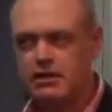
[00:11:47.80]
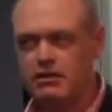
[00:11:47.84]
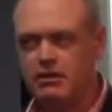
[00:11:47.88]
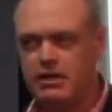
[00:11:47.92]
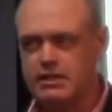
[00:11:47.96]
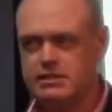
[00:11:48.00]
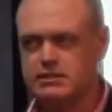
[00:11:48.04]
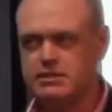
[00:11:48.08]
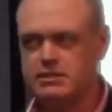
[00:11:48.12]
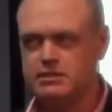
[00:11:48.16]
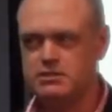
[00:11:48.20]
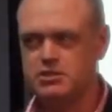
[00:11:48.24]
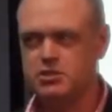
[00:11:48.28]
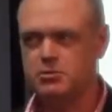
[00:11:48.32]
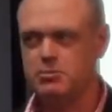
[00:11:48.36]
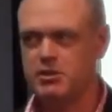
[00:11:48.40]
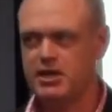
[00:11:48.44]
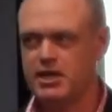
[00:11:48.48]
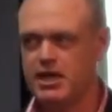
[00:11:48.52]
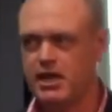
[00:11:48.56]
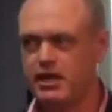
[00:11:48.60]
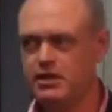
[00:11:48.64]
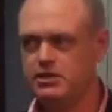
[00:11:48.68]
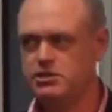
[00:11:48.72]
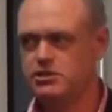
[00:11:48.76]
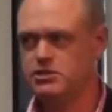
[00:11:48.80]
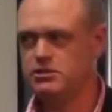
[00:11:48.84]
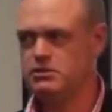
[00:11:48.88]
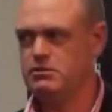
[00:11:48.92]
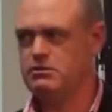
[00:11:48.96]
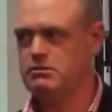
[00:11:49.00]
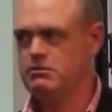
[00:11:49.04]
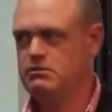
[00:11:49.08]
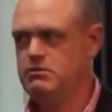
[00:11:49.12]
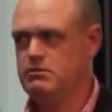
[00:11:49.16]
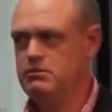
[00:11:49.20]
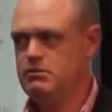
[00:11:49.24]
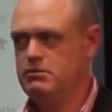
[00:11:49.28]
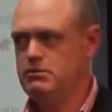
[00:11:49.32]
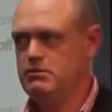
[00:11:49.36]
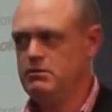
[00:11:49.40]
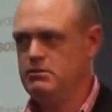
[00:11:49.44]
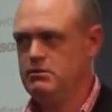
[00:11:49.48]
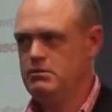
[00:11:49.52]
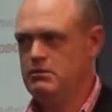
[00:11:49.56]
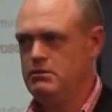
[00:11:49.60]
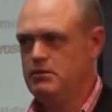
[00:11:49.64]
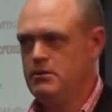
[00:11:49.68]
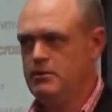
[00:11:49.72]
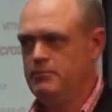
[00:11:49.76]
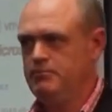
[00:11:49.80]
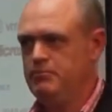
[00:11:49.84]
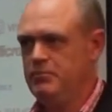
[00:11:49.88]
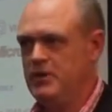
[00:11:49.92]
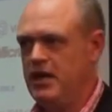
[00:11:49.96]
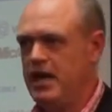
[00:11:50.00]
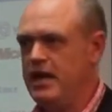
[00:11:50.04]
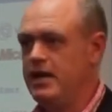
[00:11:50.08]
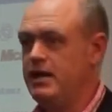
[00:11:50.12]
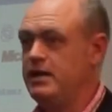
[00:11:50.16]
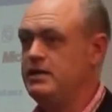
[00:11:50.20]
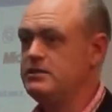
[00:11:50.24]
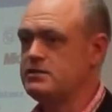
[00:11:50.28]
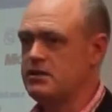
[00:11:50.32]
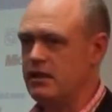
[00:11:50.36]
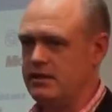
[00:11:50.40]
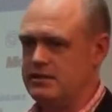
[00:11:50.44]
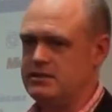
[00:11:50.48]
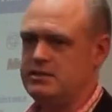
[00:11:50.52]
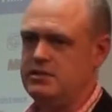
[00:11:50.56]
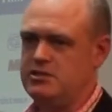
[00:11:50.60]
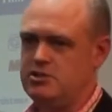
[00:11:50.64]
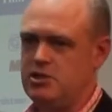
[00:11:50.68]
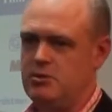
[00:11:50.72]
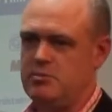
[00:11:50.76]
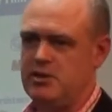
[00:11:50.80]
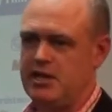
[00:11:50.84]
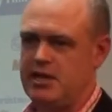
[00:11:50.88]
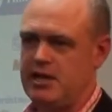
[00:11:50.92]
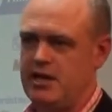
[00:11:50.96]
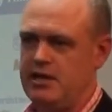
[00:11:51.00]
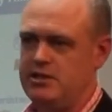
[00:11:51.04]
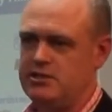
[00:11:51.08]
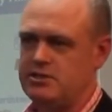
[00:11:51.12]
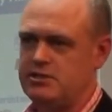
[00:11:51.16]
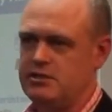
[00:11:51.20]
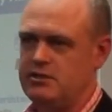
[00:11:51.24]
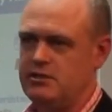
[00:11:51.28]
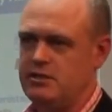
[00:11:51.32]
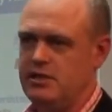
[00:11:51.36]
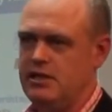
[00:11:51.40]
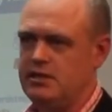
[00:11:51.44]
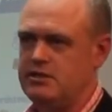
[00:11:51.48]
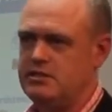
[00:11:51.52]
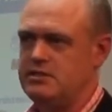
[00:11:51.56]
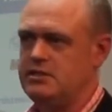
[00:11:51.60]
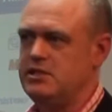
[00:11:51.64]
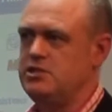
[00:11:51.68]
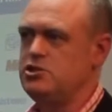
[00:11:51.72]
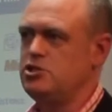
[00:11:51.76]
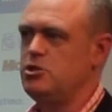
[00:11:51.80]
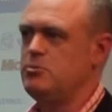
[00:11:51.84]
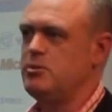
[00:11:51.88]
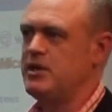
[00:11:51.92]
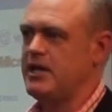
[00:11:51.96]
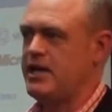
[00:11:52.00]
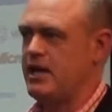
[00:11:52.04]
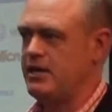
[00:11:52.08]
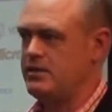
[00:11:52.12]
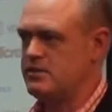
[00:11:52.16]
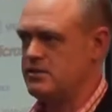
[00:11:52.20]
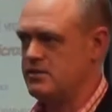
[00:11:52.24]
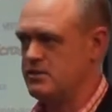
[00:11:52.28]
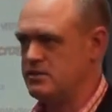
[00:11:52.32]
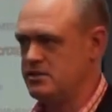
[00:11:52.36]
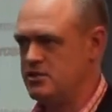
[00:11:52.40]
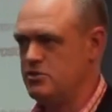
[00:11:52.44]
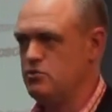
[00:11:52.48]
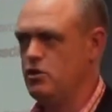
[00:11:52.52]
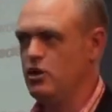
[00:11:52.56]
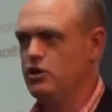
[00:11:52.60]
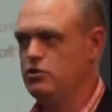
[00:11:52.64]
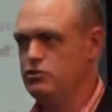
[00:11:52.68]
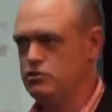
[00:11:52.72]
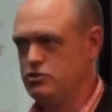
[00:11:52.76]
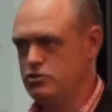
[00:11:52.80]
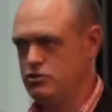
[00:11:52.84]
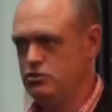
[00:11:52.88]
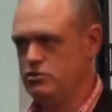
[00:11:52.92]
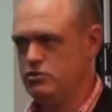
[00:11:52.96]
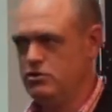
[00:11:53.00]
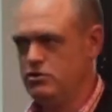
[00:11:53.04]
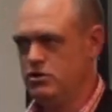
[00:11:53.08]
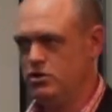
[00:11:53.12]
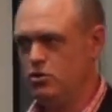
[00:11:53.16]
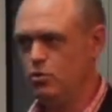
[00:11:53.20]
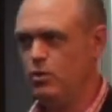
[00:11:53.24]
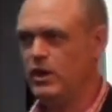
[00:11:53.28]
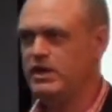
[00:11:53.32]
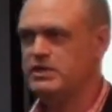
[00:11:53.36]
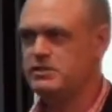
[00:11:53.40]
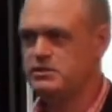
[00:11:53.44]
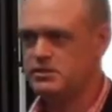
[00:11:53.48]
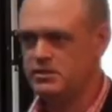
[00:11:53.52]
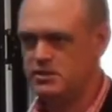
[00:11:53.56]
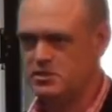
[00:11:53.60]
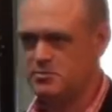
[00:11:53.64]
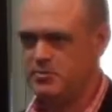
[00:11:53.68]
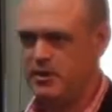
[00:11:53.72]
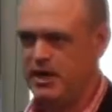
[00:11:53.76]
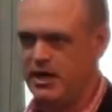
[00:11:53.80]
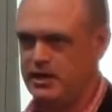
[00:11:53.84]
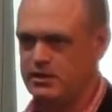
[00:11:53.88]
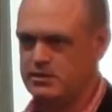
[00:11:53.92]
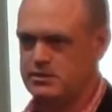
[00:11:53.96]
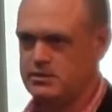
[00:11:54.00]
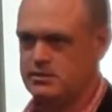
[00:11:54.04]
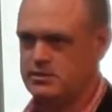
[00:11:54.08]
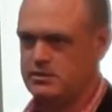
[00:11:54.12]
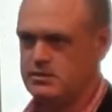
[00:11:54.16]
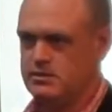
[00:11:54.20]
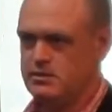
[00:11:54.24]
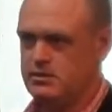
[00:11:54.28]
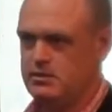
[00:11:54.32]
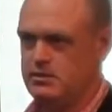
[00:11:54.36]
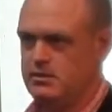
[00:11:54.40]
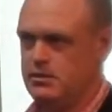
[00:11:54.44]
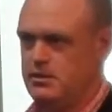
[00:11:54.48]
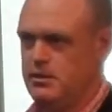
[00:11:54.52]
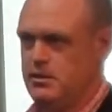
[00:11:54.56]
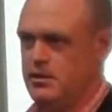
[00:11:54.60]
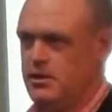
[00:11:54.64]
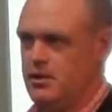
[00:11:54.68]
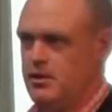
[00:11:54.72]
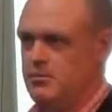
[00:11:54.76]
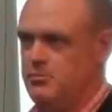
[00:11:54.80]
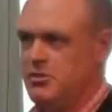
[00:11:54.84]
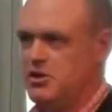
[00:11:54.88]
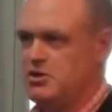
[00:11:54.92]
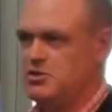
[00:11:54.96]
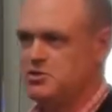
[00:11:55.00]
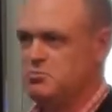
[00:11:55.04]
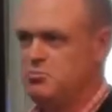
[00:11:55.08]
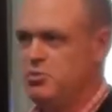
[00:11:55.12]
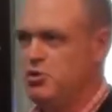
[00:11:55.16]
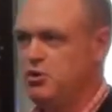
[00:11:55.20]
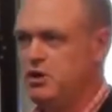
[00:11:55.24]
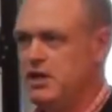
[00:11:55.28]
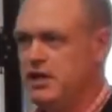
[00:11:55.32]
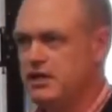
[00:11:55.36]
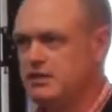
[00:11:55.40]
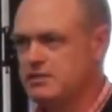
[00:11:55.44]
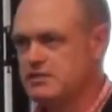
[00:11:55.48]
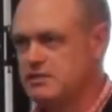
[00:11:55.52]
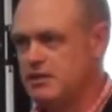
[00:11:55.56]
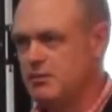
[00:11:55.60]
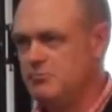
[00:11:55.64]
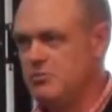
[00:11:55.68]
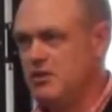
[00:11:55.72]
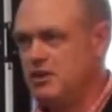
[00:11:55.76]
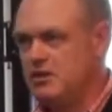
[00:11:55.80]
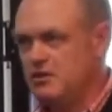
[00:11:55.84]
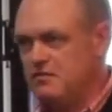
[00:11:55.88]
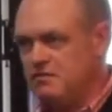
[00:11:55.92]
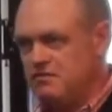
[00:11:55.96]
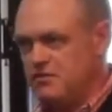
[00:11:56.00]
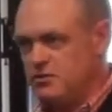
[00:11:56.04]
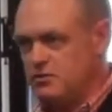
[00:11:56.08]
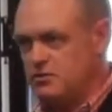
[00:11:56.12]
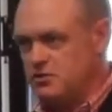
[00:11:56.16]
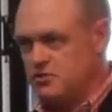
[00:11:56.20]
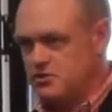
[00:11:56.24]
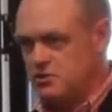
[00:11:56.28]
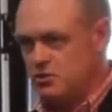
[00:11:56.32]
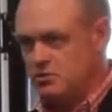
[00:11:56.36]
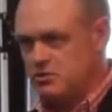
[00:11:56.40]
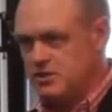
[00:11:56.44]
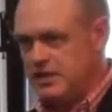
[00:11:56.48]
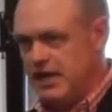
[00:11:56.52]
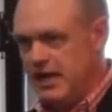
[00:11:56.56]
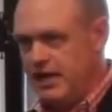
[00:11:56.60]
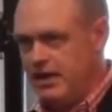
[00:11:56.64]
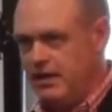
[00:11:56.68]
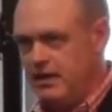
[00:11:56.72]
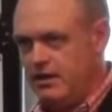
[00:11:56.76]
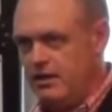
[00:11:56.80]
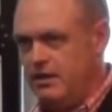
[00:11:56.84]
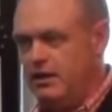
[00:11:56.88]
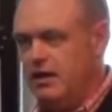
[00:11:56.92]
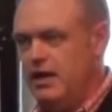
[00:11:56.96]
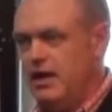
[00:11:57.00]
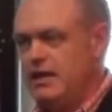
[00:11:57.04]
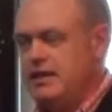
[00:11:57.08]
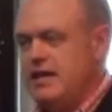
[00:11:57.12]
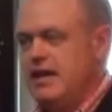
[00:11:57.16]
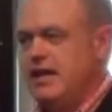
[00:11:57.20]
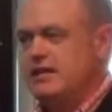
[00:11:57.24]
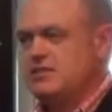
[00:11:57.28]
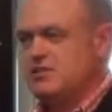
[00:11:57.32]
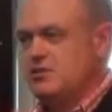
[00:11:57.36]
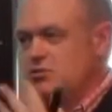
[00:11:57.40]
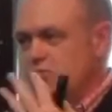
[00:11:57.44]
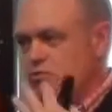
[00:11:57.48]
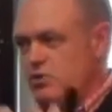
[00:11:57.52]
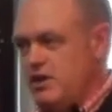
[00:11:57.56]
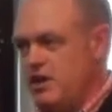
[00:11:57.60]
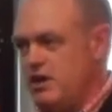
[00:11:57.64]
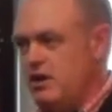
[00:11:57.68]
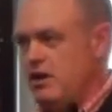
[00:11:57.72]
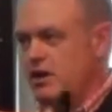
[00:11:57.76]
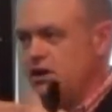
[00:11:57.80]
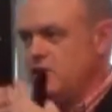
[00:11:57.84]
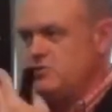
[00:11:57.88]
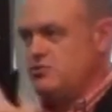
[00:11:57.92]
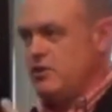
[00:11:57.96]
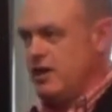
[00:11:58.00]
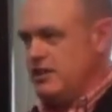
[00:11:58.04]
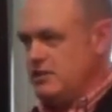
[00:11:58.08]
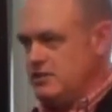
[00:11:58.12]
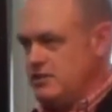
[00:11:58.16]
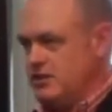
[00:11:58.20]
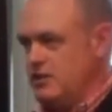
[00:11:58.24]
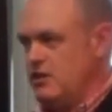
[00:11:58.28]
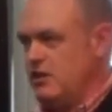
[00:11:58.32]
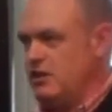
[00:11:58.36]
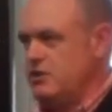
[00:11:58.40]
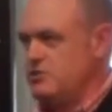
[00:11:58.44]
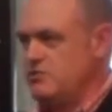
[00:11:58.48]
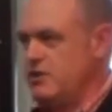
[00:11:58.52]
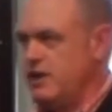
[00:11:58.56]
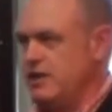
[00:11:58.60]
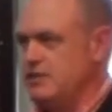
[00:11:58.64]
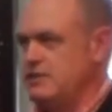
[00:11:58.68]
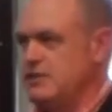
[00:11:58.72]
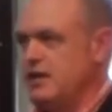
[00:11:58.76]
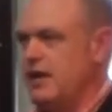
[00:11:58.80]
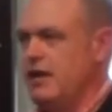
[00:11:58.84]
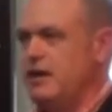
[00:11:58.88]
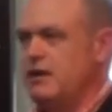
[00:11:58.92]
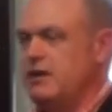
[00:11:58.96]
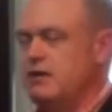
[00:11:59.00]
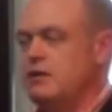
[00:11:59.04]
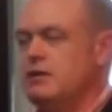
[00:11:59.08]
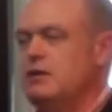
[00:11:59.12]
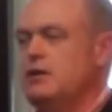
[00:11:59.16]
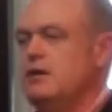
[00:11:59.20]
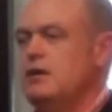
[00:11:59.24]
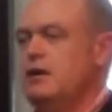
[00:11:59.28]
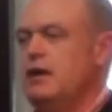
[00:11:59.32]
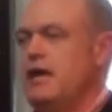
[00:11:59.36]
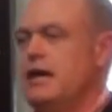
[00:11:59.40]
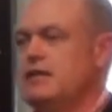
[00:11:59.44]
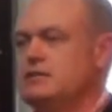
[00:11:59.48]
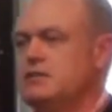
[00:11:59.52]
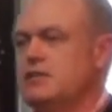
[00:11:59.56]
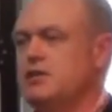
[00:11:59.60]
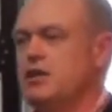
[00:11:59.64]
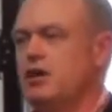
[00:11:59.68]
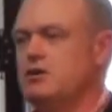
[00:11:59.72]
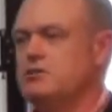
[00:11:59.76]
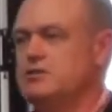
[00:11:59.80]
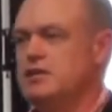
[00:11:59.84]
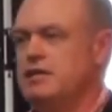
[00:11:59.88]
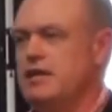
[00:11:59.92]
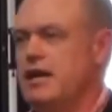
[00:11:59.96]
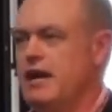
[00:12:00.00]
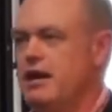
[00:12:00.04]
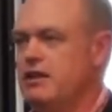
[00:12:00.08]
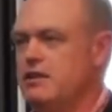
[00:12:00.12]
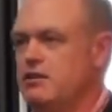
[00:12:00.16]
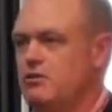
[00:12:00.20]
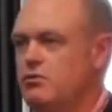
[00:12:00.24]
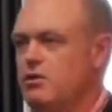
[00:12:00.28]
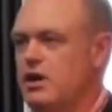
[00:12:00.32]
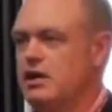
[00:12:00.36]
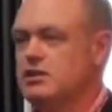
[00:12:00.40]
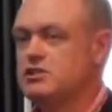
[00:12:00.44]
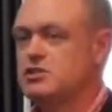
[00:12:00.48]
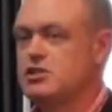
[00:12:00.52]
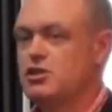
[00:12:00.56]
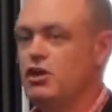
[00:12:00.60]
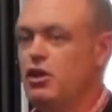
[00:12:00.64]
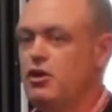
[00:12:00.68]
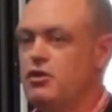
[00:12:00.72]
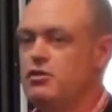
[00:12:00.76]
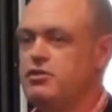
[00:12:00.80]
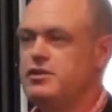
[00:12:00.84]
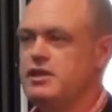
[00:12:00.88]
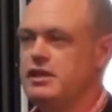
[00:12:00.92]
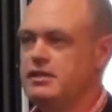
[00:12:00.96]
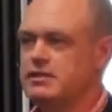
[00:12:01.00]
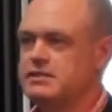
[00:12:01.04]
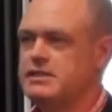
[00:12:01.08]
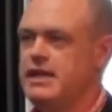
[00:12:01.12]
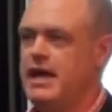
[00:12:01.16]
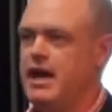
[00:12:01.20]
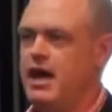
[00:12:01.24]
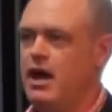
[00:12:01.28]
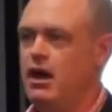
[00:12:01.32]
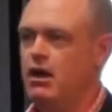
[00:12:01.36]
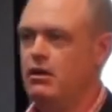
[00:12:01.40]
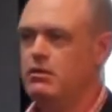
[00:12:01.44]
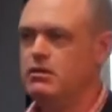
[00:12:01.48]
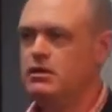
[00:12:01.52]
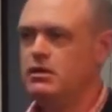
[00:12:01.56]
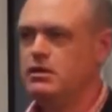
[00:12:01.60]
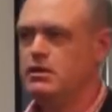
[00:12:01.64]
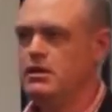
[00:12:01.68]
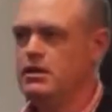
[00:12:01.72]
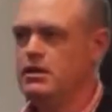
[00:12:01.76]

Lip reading: that like deduplication? And it is like deduplication. It deduplicates the zeros, the wasted space. Because putting in something that filters all data and then has to rehydrate, dehydrate data as it goes in and out of the array, slow things down.